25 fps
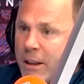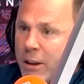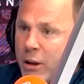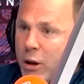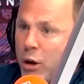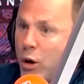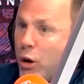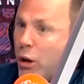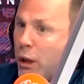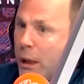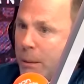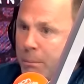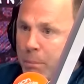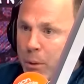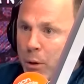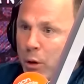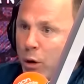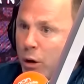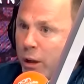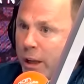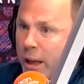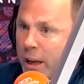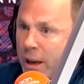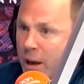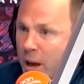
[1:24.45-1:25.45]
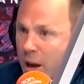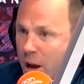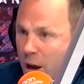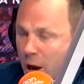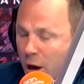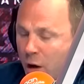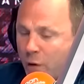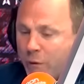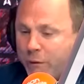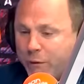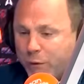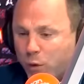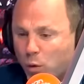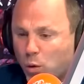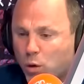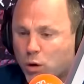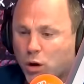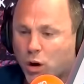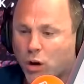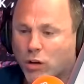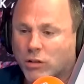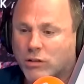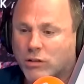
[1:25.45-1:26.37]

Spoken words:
hurly-burly of full